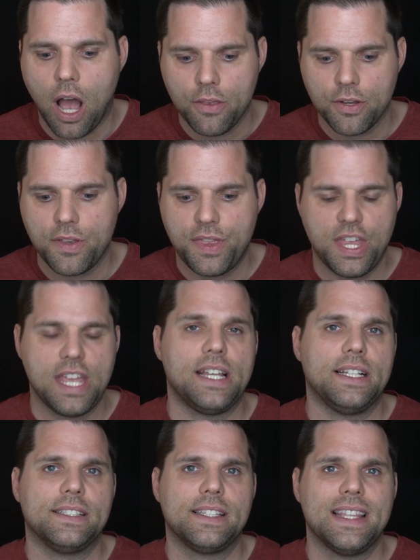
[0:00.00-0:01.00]
other
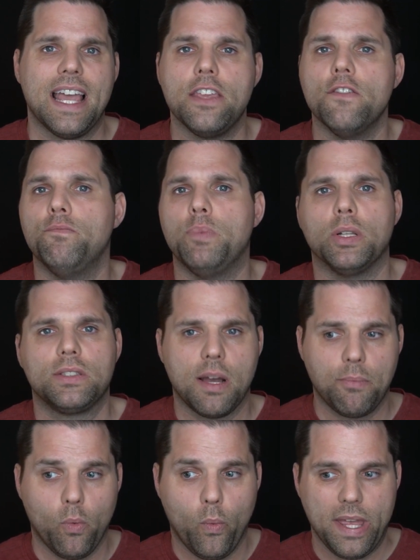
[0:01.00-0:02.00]
things that you've built
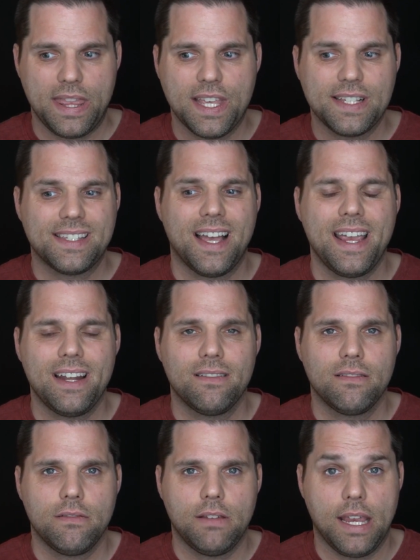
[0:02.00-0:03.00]
up with the site
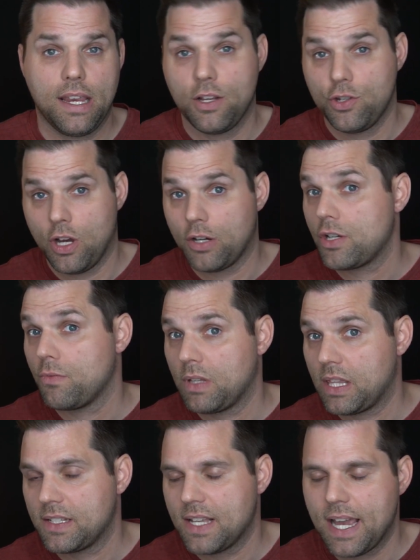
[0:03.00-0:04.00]
in conjunction
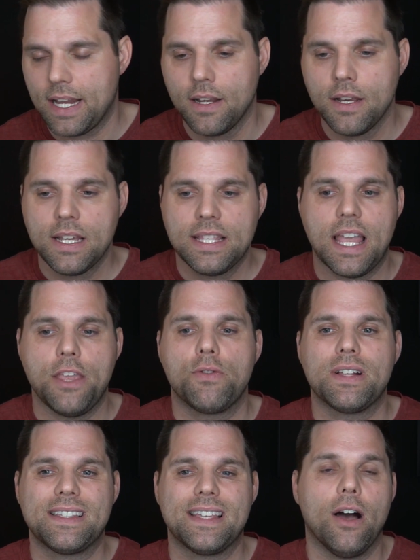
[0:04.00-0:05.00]
with the site that you
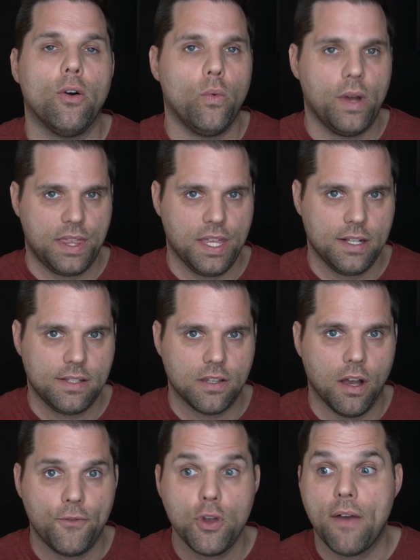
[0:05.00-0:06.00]
can sell with it.
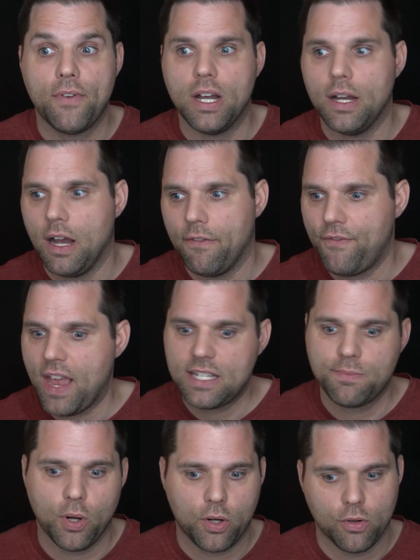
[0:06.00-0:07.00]
So if you have a
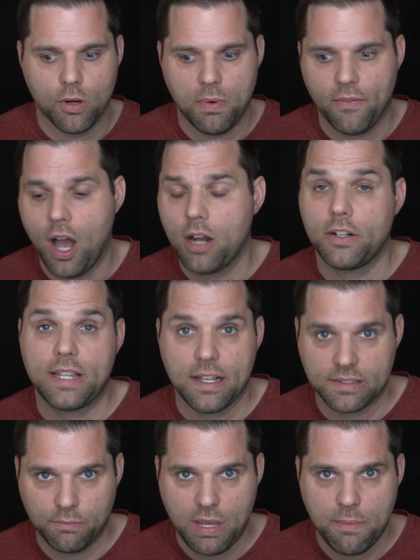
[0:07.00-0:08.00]
Facebook group of
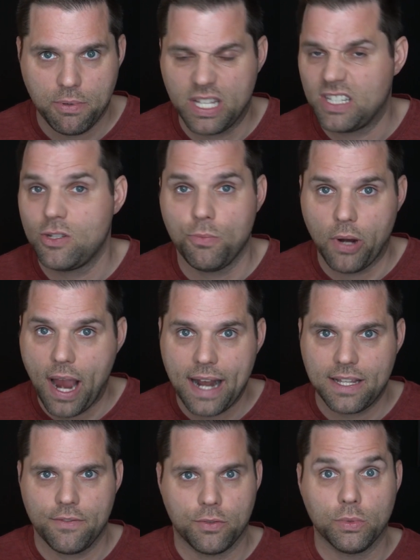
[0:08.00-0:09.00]
100,000 people that's super
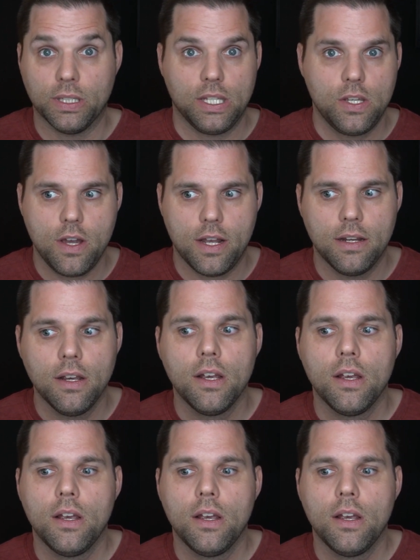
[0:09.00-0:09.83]
active and really good,